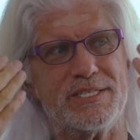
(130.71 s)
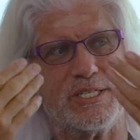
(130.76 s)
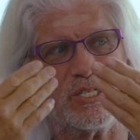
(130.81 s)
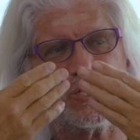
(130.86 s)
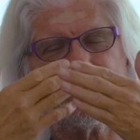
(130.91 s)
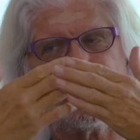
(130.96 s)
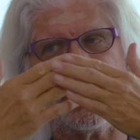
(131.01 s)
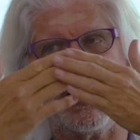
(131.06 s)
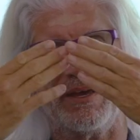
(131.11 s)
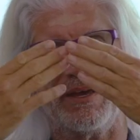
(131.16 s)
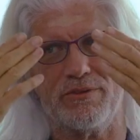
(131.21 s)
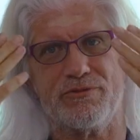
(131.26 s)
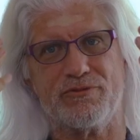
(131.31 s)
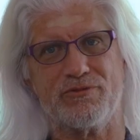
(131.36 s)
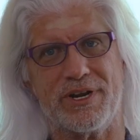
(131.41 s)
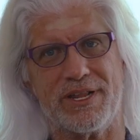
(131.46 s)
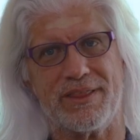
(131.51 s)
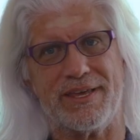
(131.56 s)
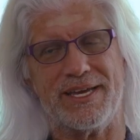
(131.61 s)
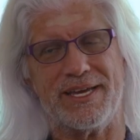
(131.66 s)
display on the
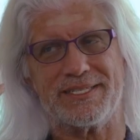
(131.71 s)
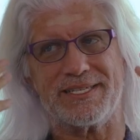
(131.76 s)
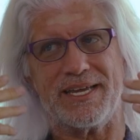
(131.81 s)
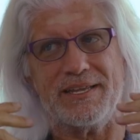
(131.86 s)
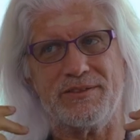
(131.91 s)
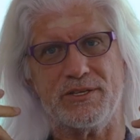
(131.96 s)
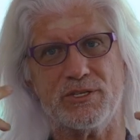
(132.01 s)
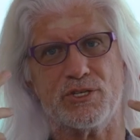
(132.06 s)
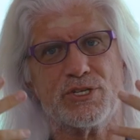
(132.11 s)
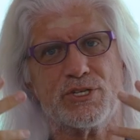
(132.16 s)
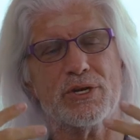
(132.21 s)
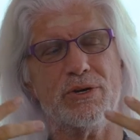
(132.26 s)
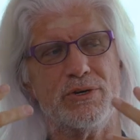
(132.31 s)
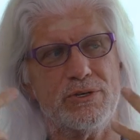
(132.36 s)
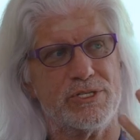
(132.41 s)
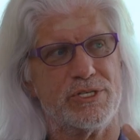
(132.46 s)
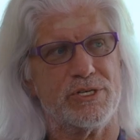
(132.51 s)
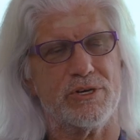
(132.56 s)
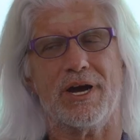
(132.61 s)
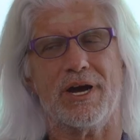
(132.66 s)
front of the headset that
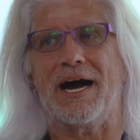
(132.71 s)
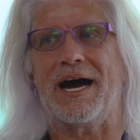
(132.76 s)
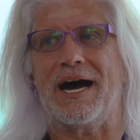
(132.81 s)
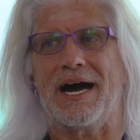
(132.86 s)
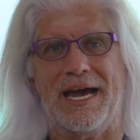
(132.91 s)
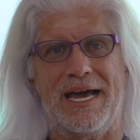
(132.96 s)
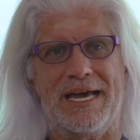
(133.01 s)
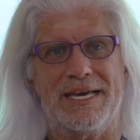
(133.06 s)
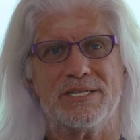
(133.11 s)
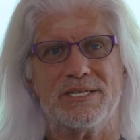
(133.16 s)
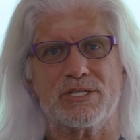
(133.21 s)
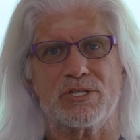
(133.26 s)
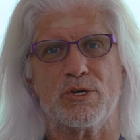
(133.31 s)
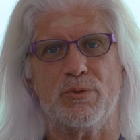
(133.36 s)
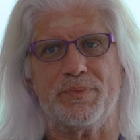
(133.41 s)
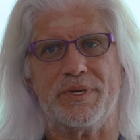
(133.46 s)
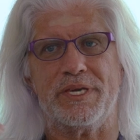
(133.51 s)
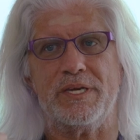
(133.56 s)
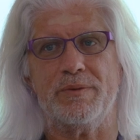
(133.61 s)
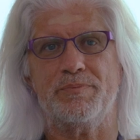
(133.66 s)
shows your eyes so
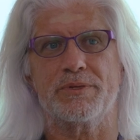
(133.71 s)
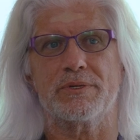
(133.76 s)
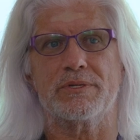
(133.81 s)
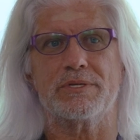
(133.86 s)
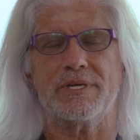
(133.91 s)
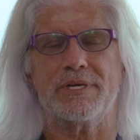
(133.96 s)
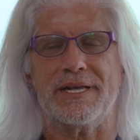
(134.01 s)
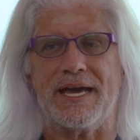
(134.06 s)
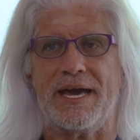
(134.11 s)
people could